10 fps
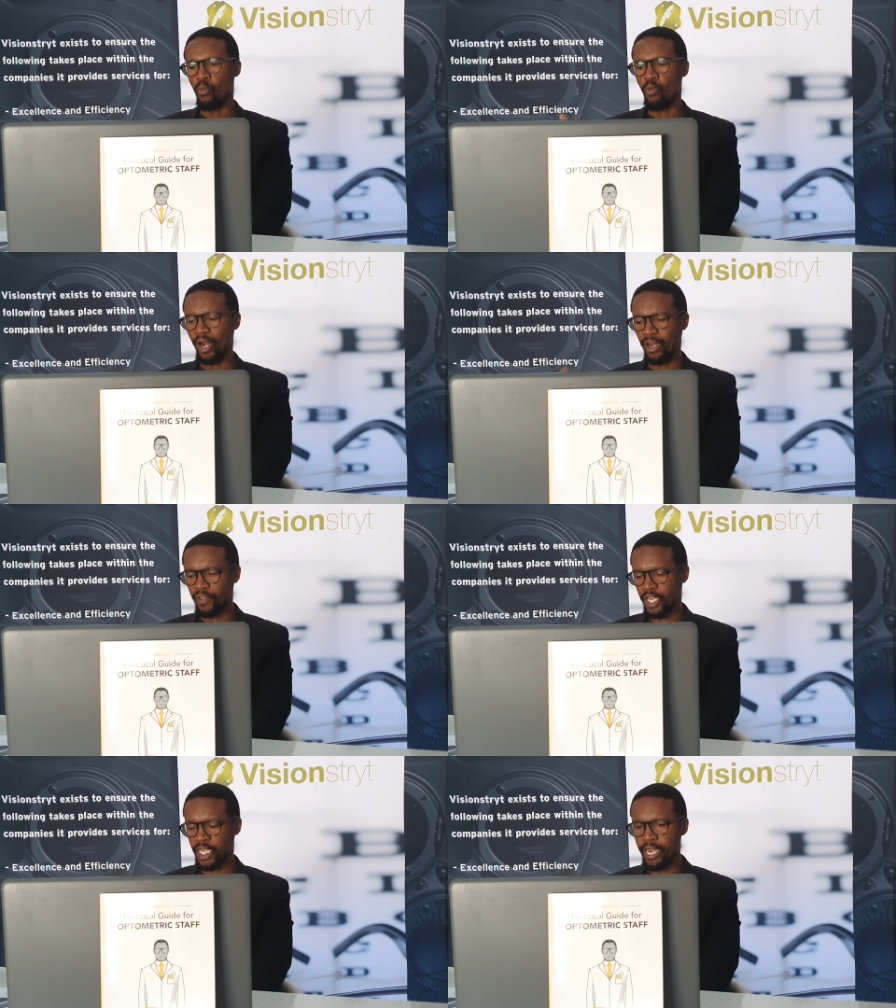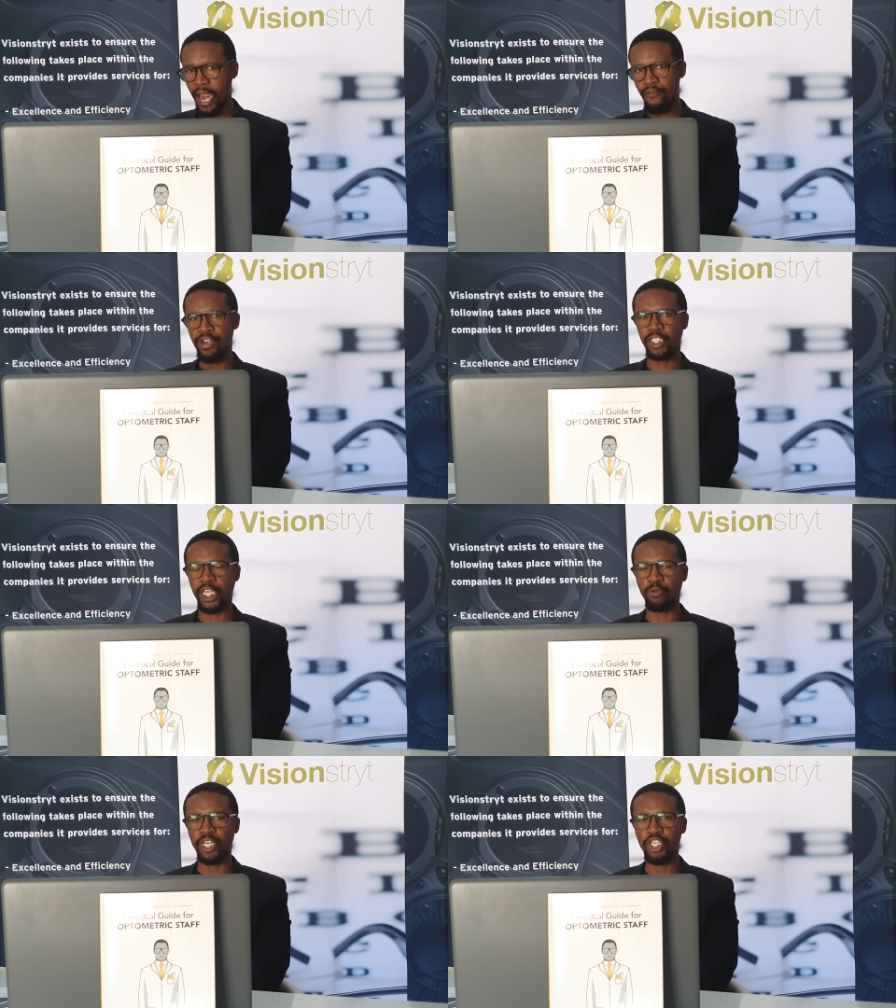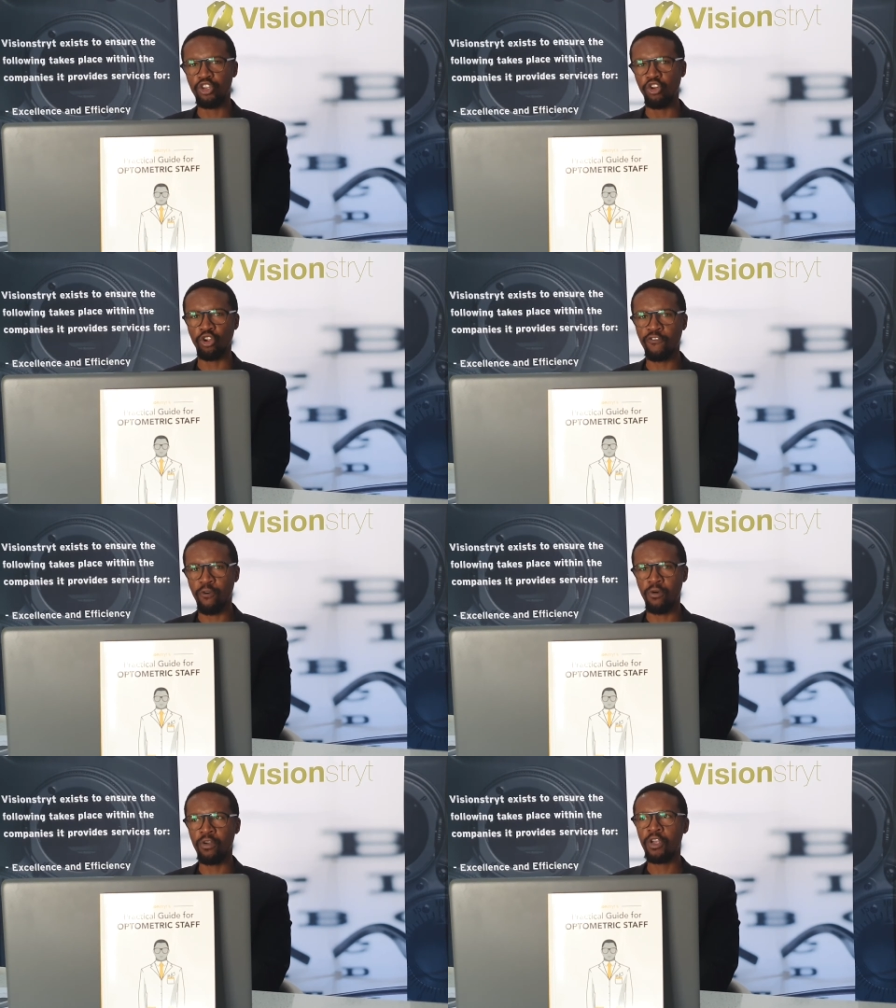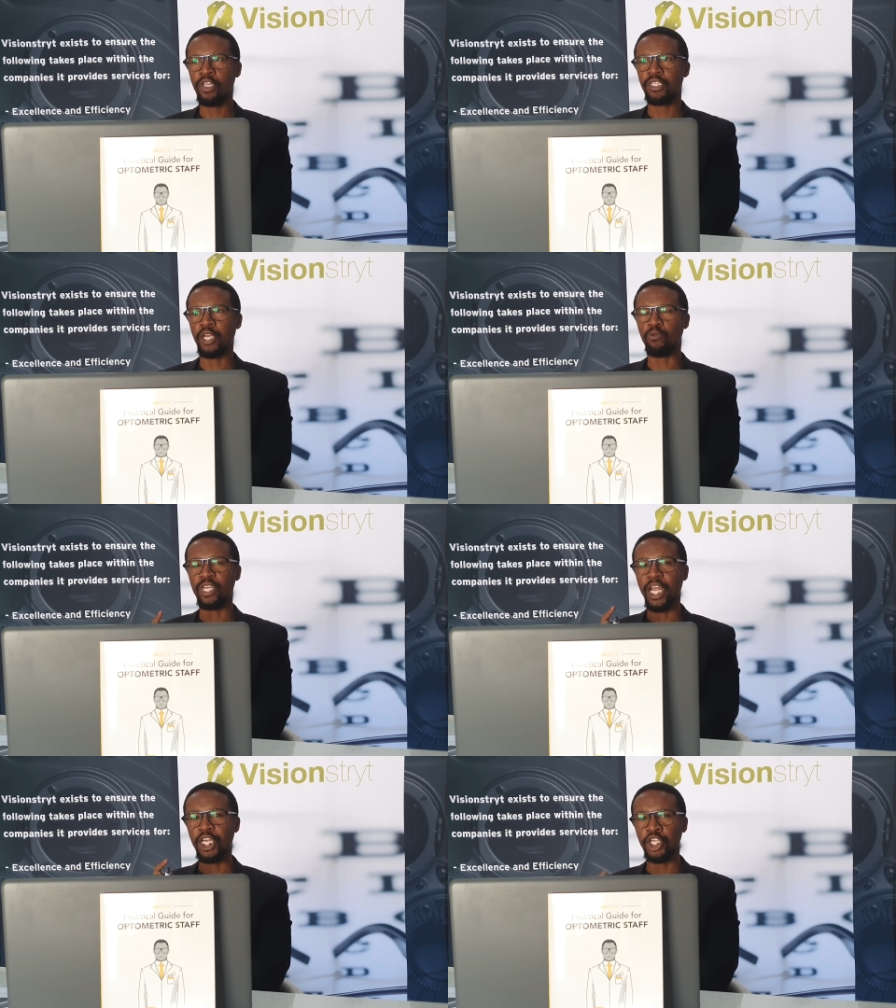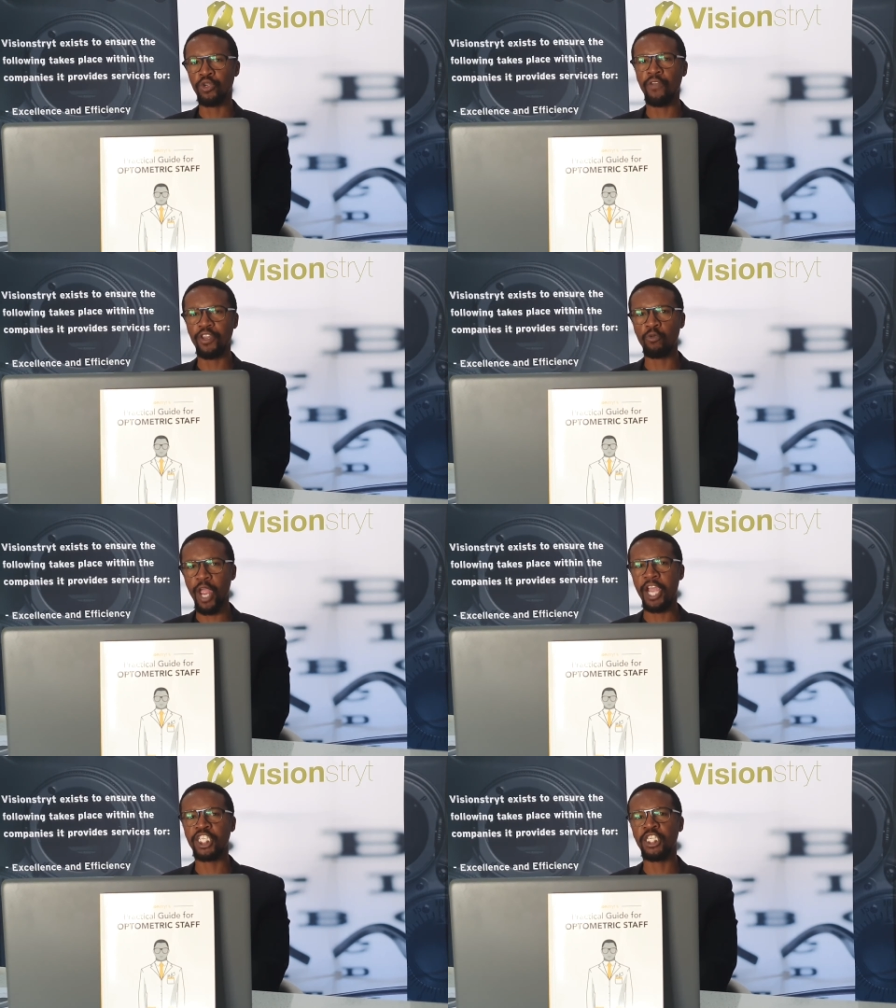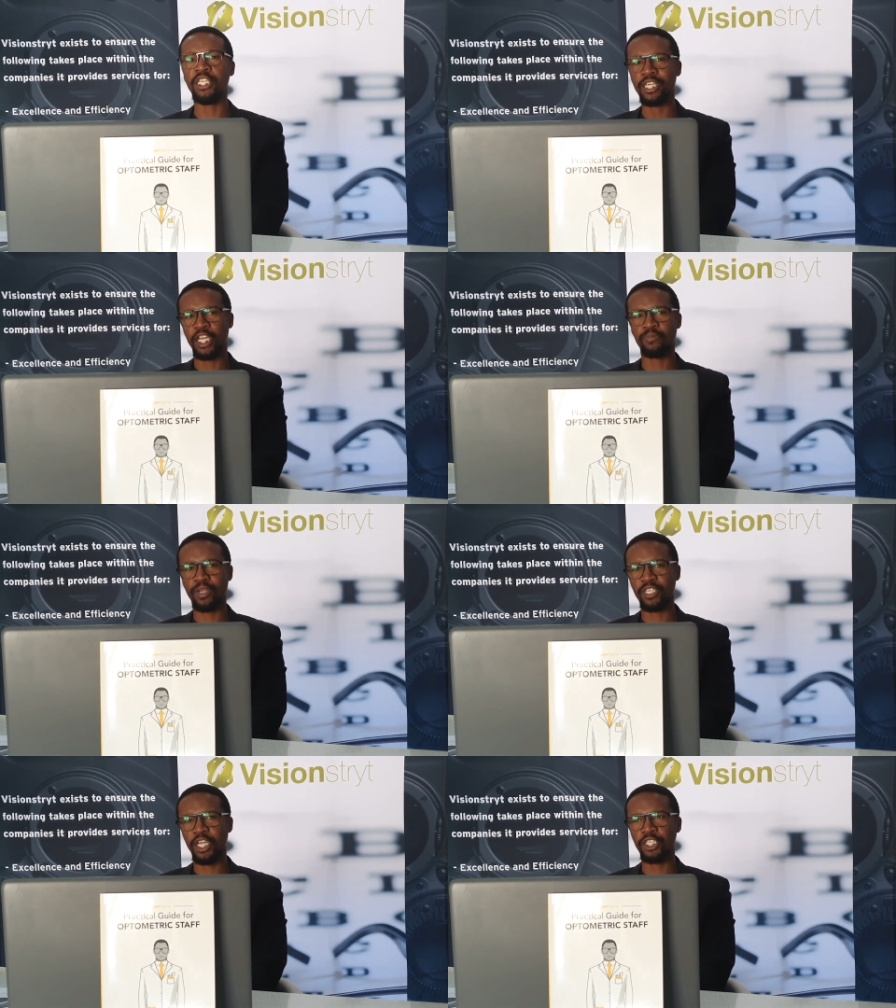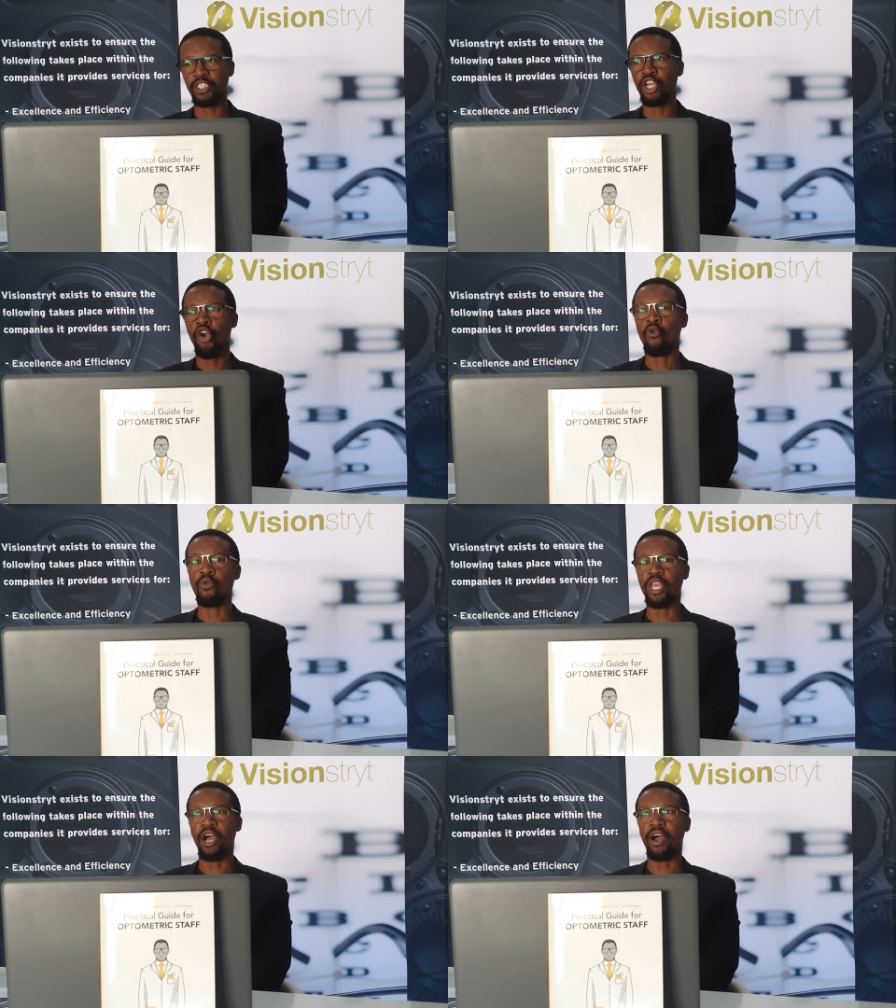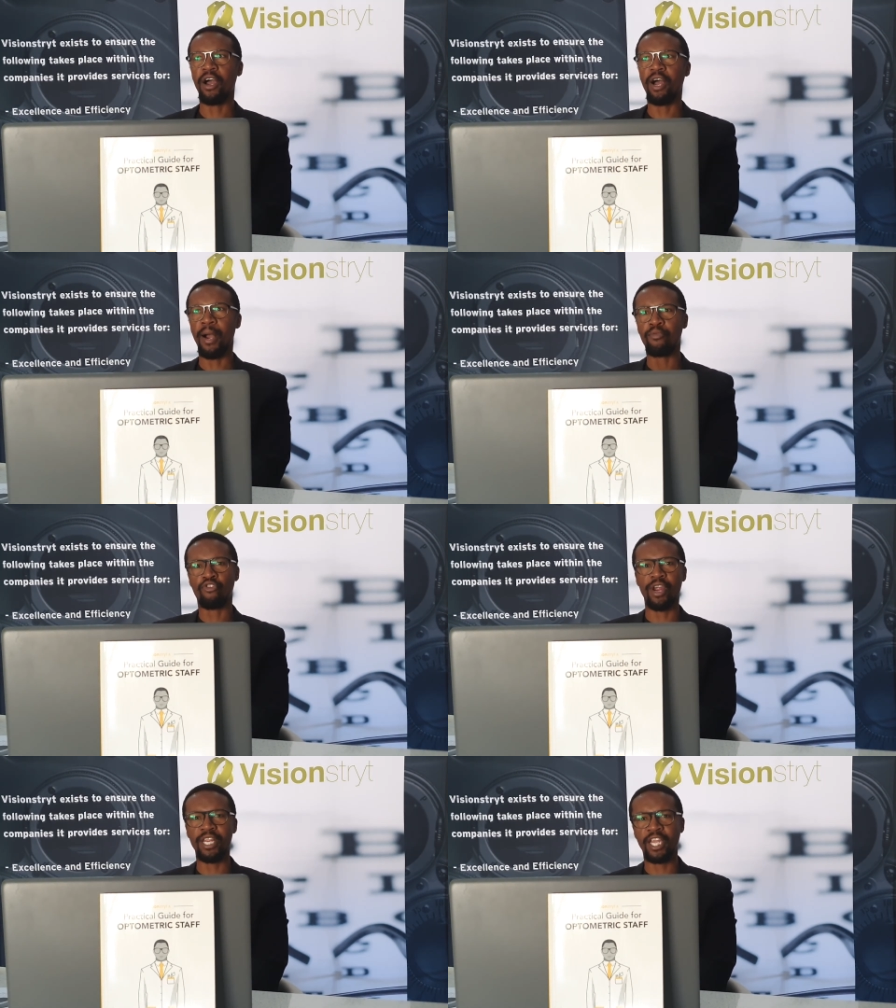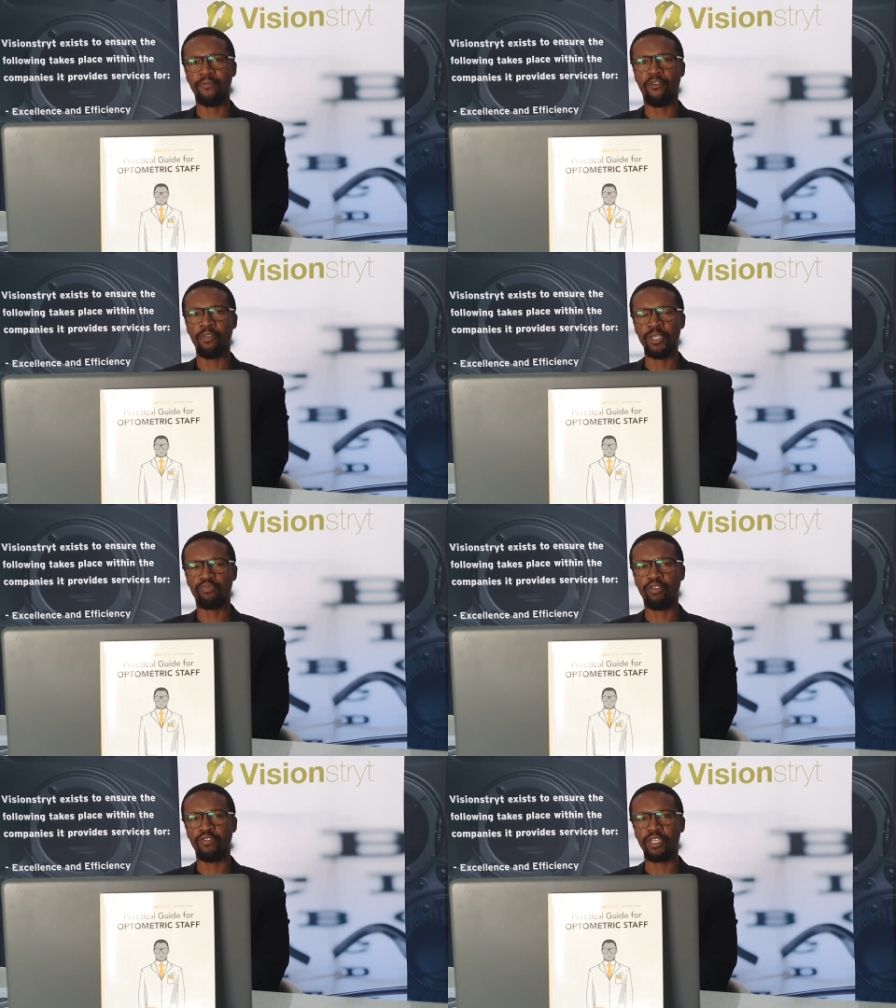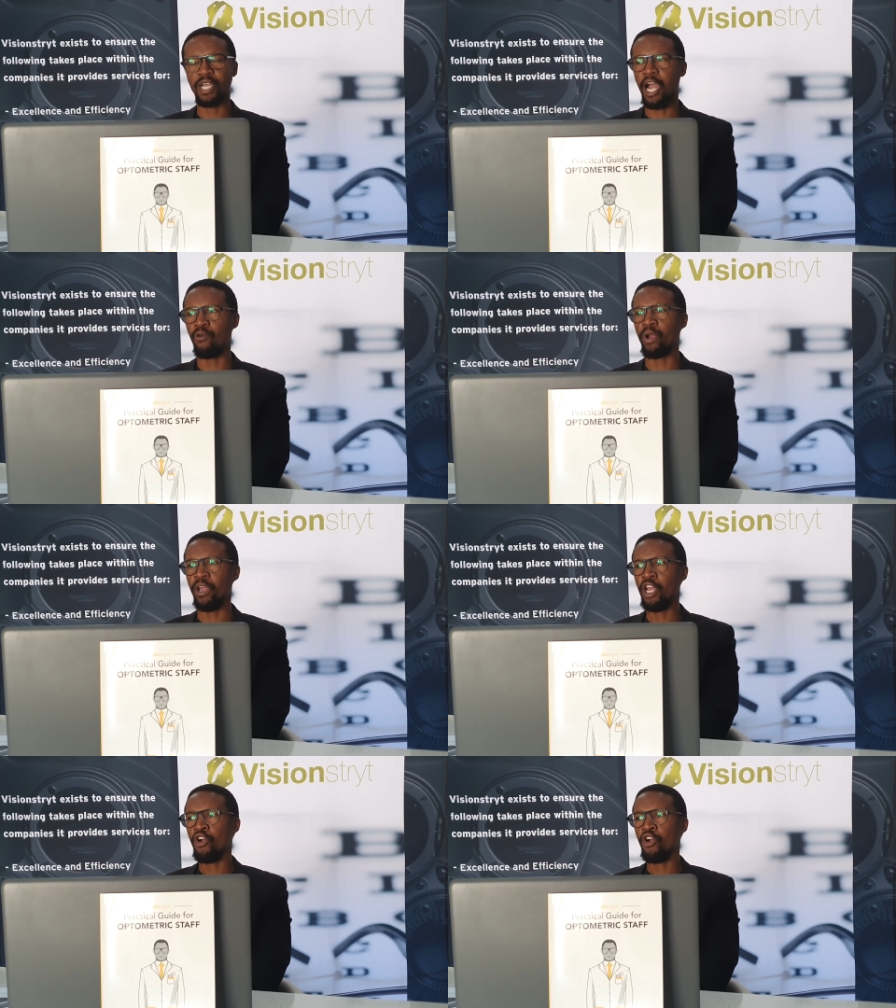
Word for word: what are the key areas that we need to look for that we can ensure that we are exceeding expectations we are upgrading him from his previous eyewear